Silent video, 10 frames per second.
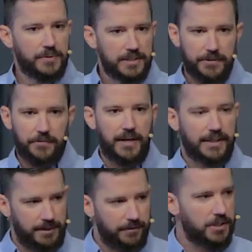and different
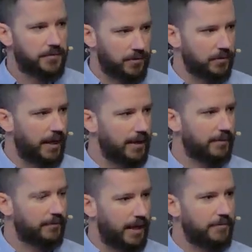activities of your
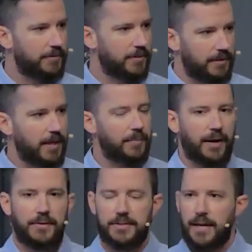life to think
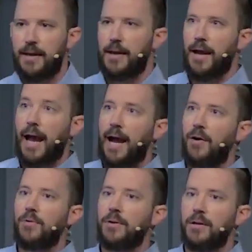about and say,
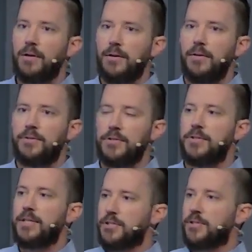How does
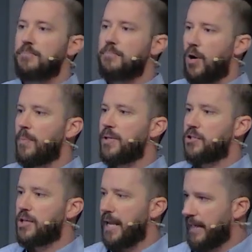this moment
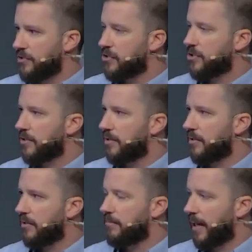change
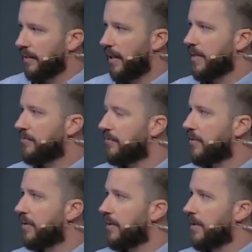my life?
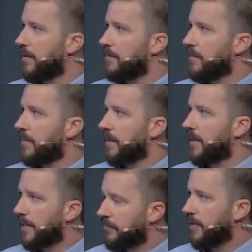
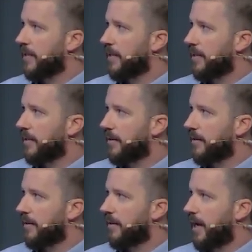given that
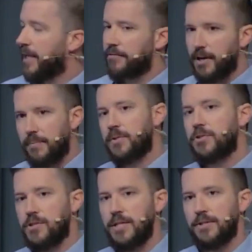I have come to
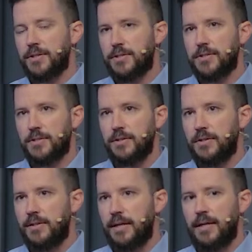Jesus
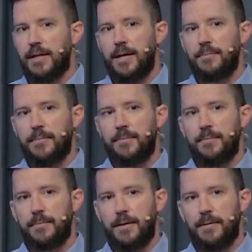and I'm
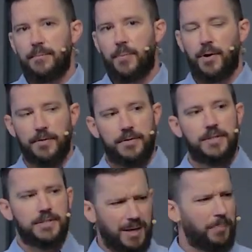part of
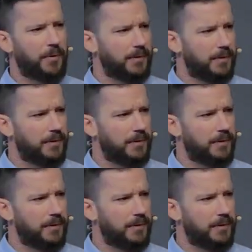this temple